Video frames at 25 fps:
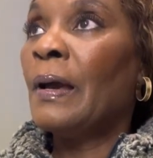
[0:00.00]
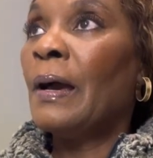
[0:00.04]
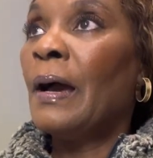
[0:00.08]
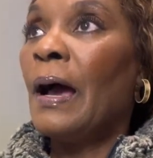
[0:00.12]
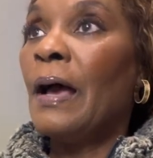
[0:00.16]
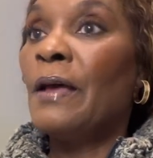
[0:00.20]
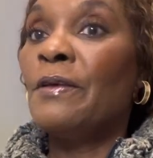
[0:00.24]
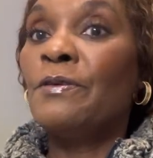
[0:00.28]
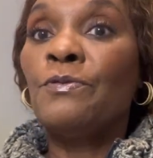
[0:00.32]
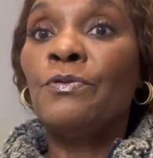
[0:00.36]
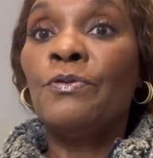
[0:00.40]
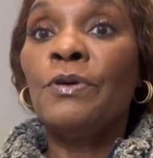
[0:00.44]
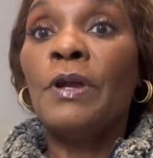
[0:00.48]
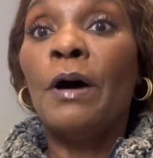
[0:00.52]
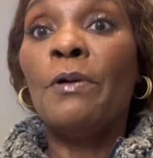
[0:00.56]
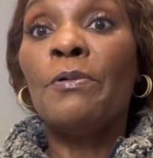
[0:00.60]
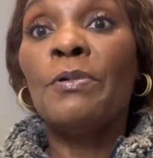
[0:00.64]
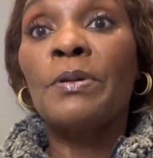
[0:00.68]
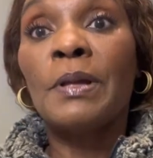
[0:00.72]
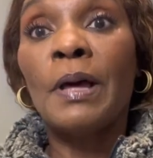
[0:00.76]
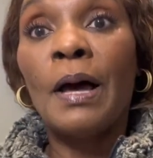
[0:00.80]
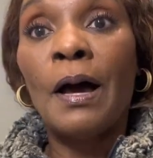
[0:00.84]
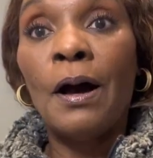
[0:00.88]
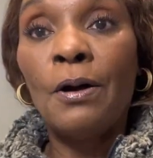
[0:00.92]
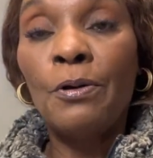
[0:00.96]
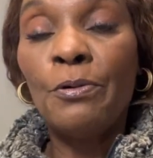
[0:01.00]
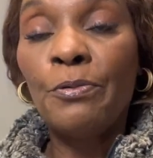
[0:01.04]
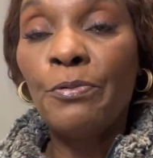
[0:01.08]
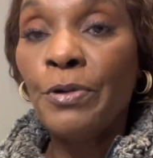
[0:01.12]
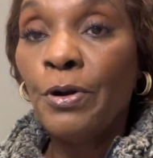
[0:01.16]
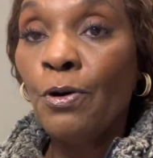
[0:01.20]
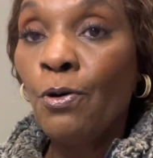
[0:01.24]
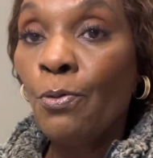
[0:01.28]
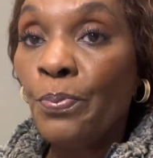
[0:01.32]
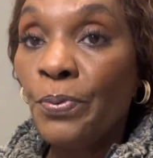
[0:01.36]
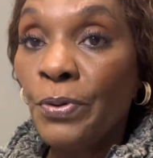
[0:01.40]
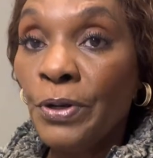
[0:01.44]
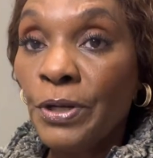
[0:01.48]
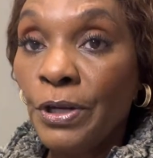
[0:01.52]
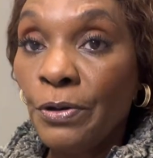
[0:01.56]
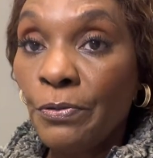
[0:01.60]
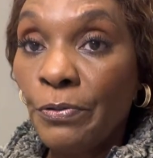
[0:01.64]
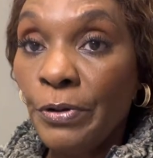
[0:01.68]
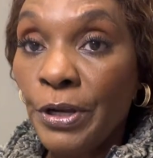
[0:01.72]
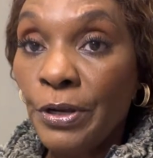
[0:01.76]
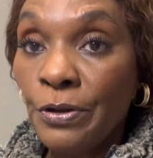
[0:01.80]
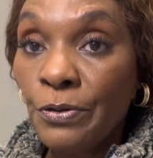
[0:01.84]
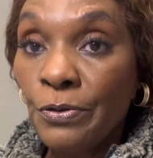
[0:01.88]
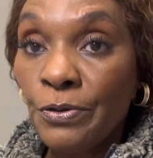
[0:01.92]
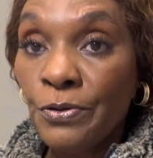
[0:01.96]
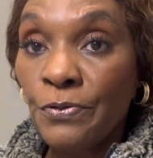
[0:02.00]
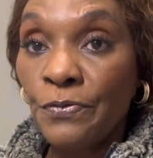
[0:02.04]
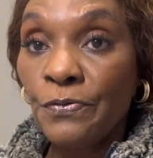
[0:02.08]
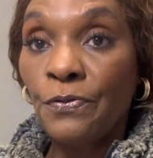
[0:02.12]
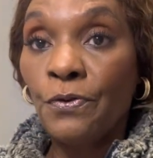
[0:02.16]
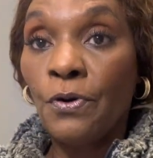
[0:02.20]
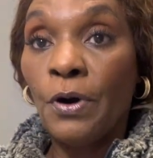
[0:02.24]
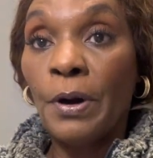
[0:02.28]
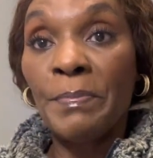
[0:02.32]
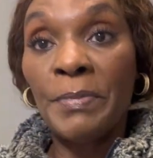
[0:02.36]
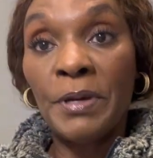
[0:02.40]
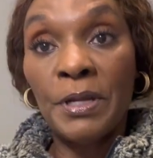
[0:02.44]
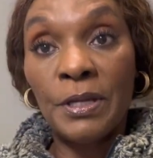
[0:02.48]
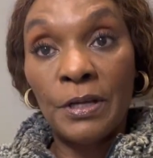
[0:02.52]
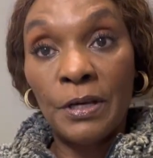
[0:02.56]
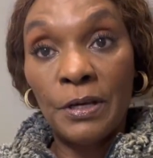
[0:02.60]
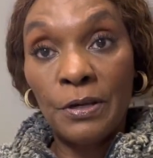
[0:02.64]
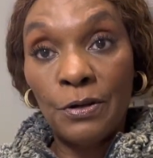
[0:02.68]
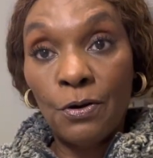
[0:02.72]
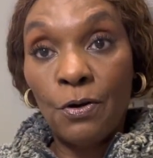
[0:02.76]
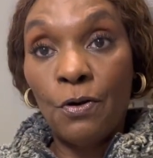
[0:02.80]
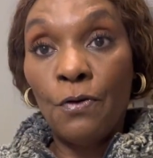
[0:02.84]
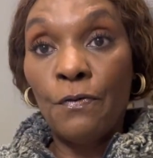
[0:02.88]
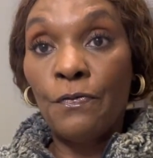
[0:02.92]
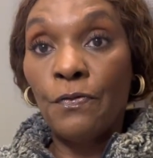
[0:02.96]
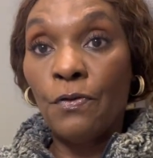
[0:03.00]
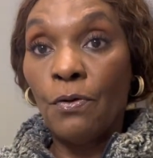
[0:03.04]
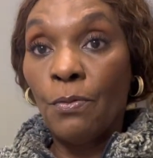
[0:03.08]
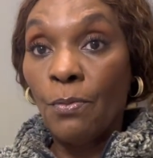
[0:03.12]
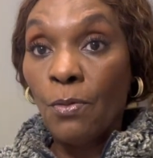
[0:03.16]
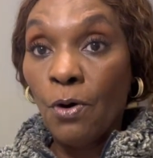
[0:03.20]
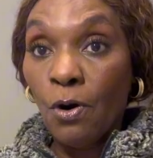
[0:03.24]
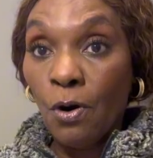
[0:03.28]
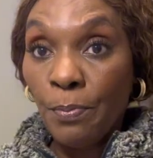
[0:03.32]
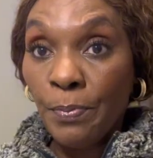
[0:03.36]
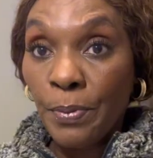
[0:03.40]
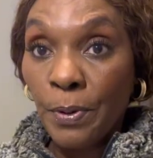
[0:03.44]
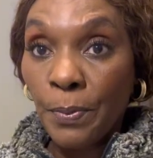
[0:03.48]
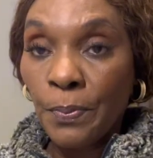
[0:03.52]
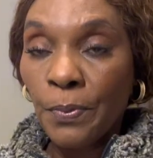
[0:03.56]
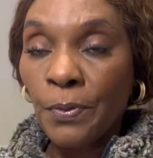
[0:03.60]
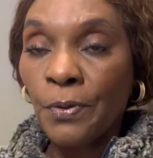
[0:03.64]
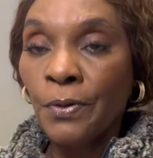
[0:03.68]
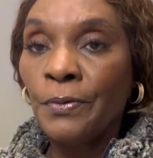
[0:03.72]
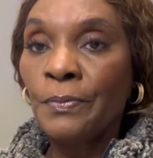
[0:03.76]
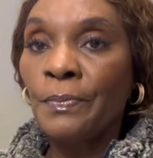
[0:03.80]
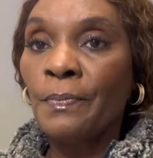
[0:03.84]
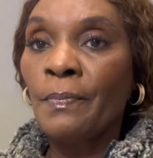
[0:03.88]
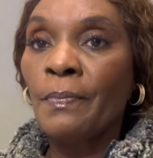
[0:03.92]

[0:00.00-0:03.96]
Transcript: And so that was how we opened the door for more people.